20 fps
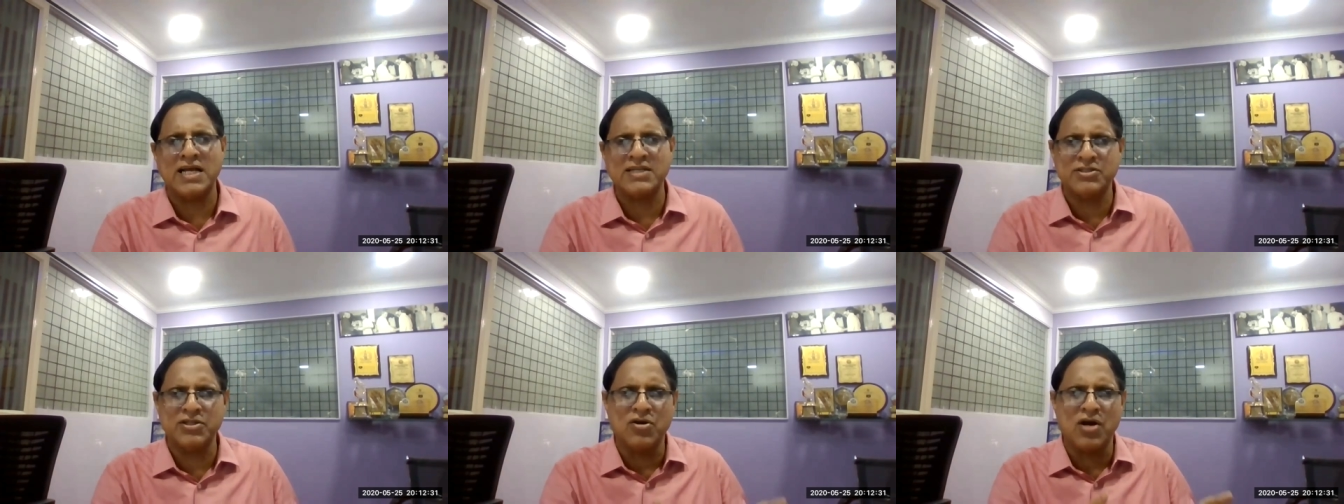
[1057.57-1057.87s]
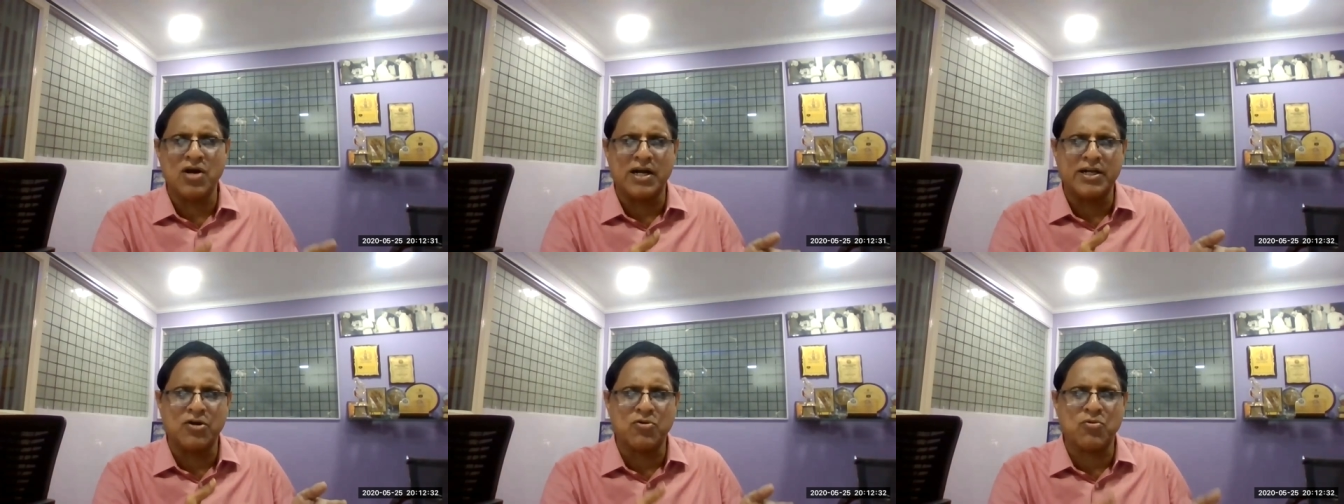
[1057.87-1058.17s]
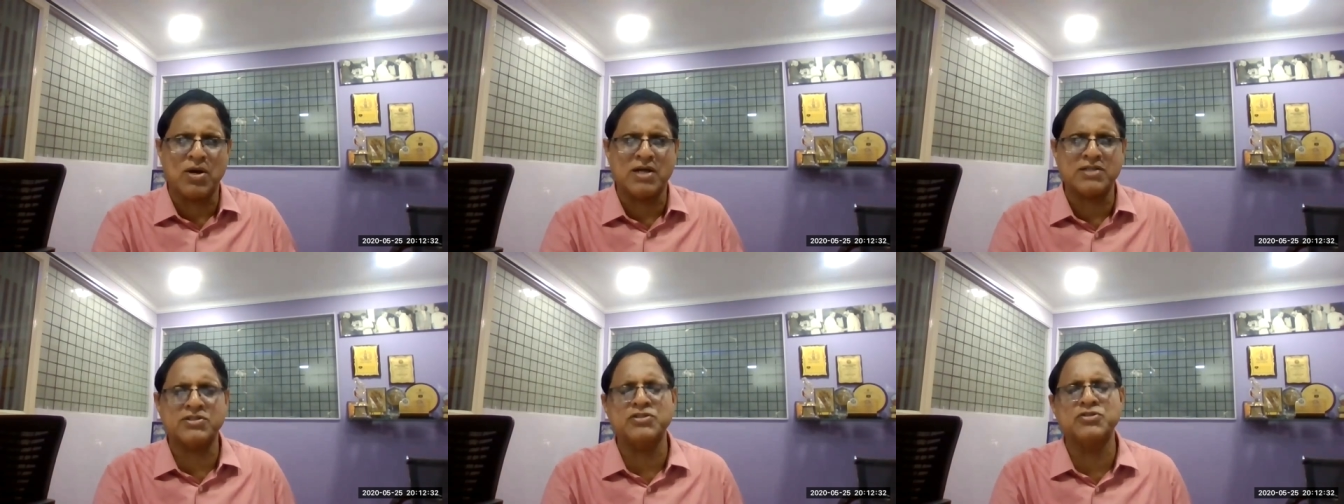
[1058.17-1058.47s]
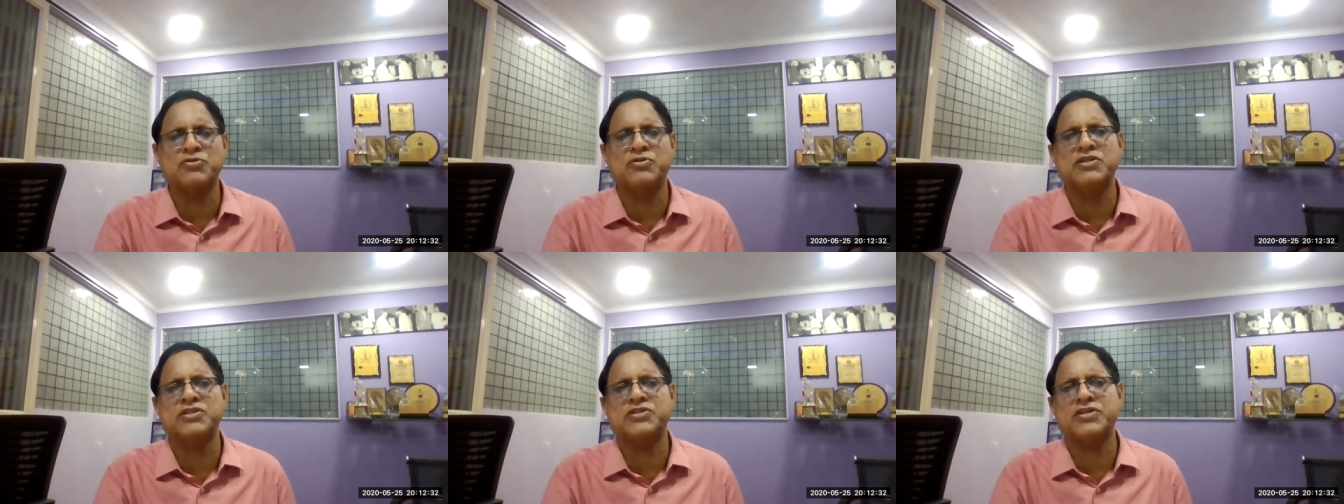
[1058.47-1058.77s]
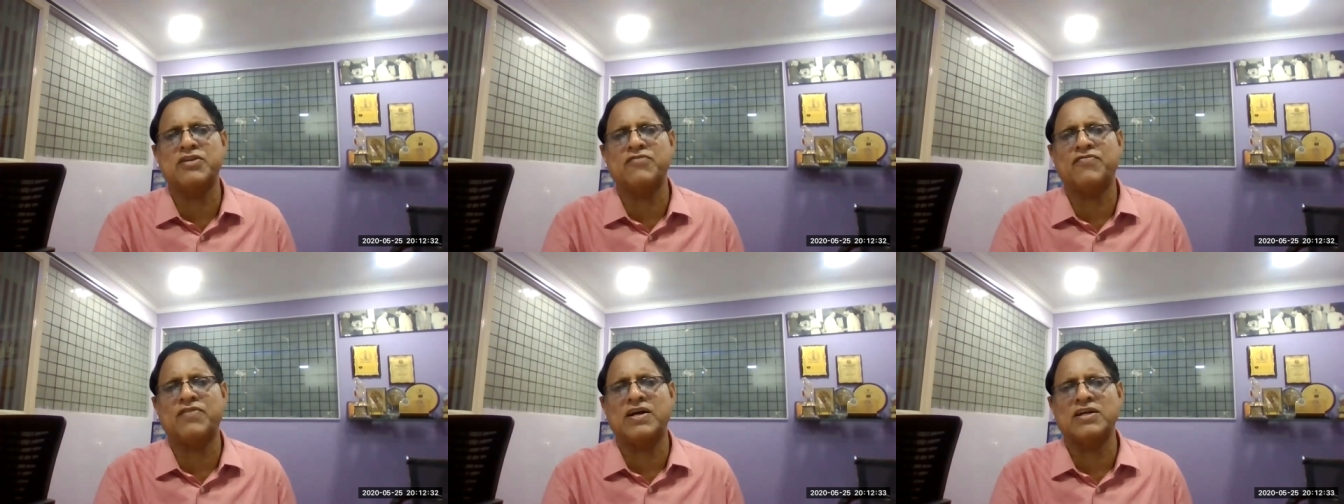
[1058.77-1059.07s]
has got a quasi
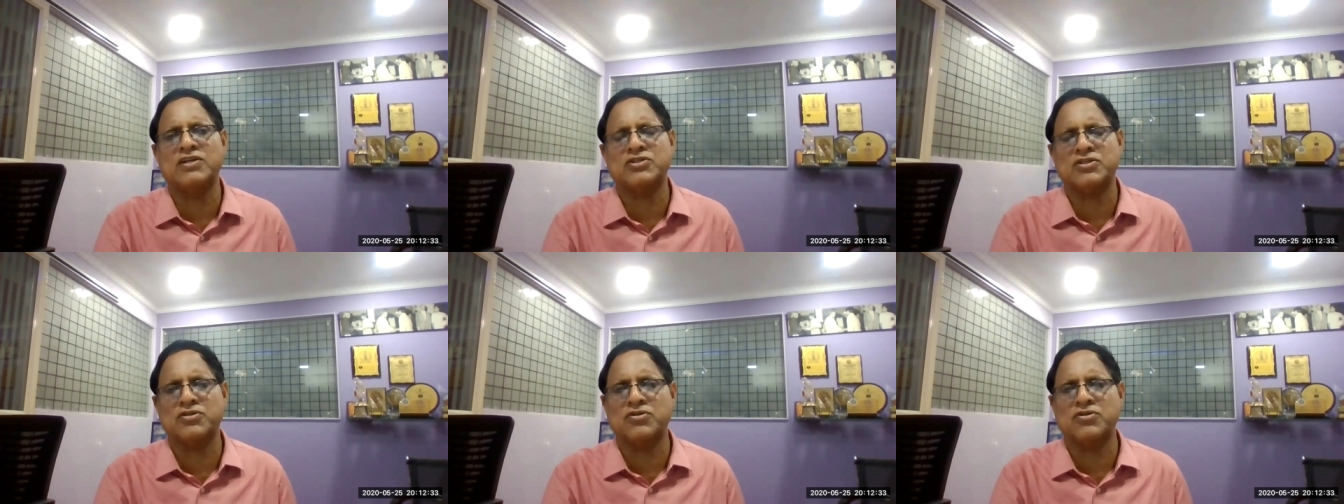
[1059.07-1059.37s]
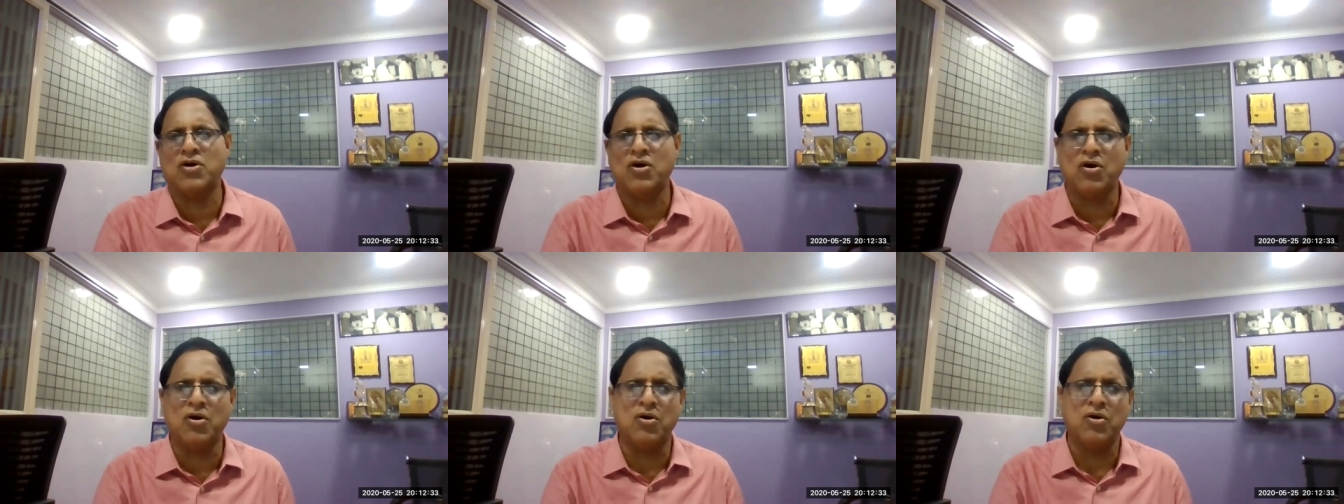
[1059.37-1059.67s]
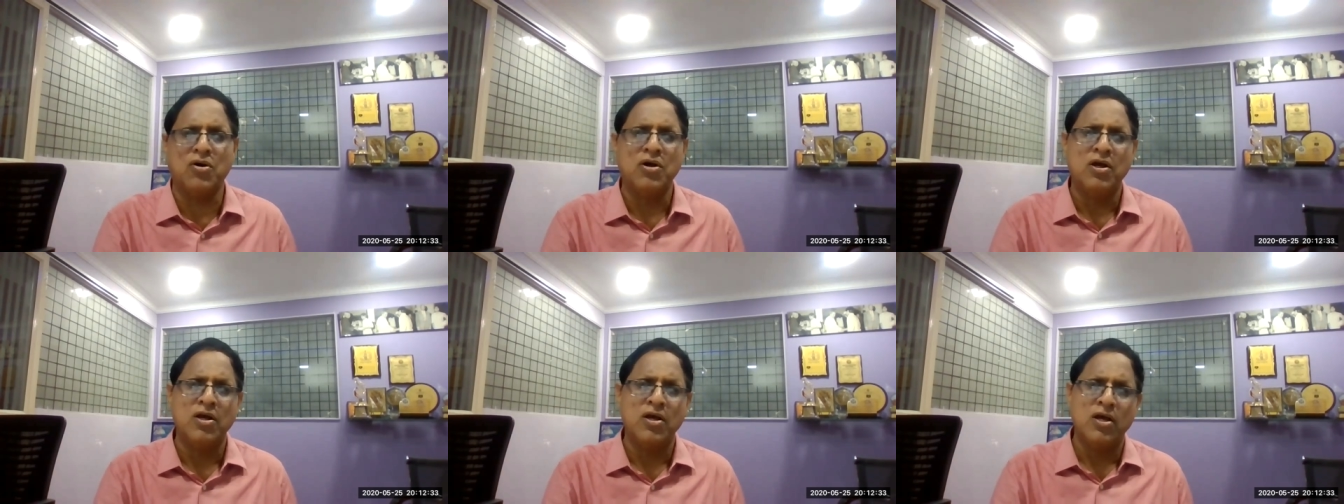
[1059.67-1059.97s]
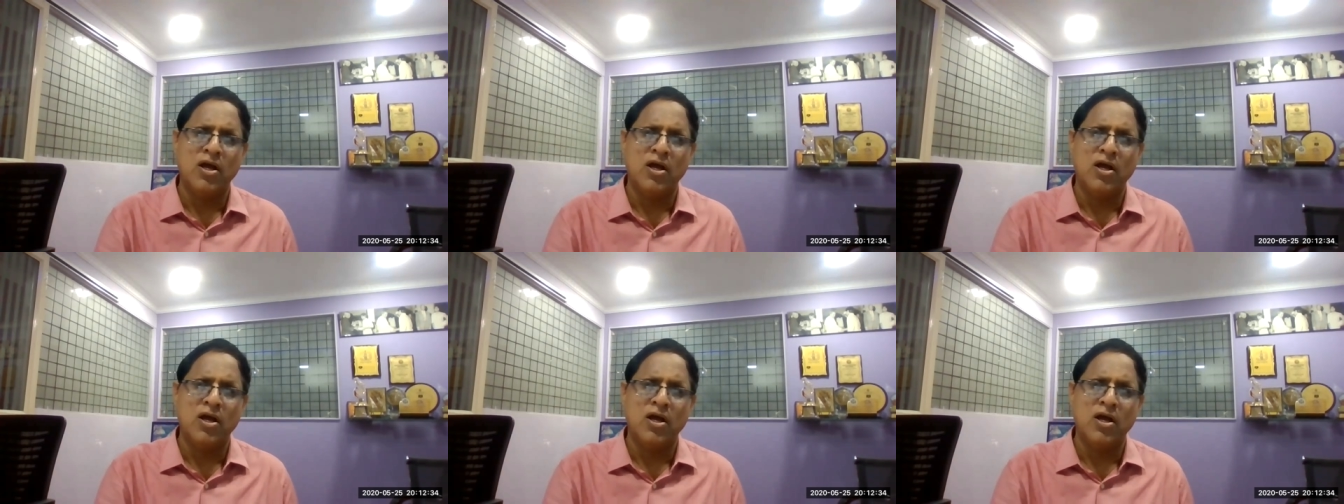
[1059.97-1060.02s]
judicial function? No.